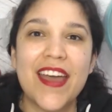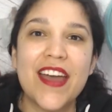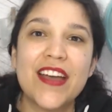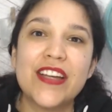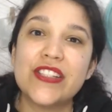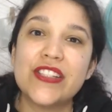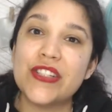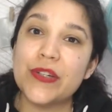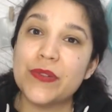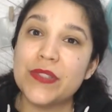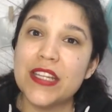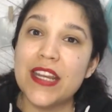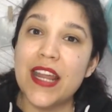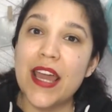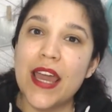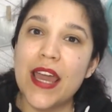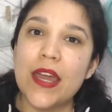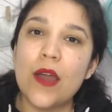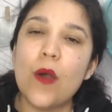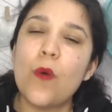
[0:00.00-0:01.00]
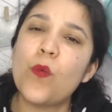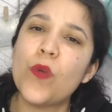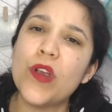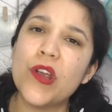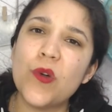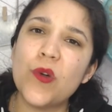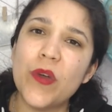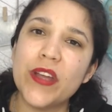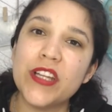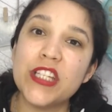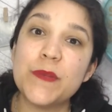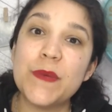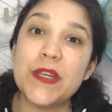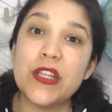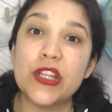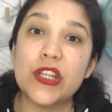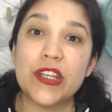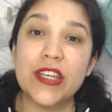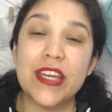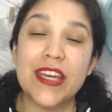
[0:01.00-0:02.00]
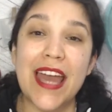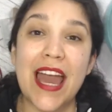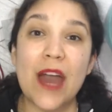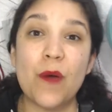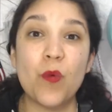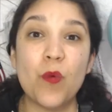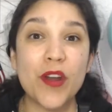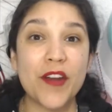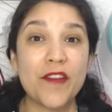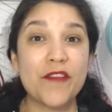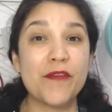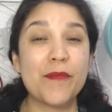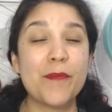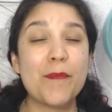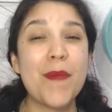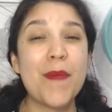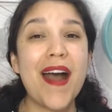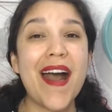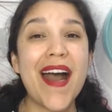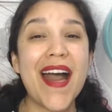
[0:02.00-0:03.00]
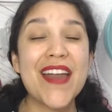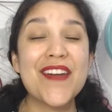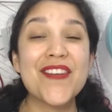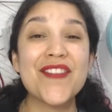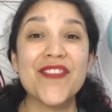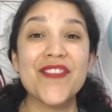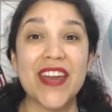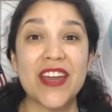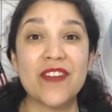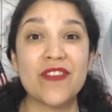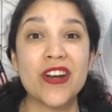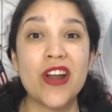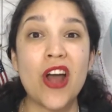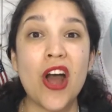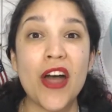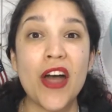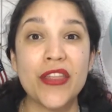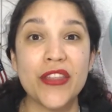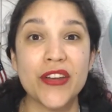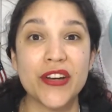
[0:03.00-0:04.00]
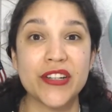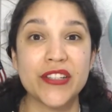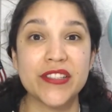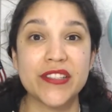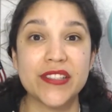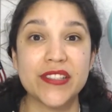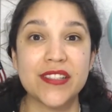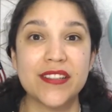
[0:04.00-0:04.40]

So today we're going to be looking at one of my favorite authors,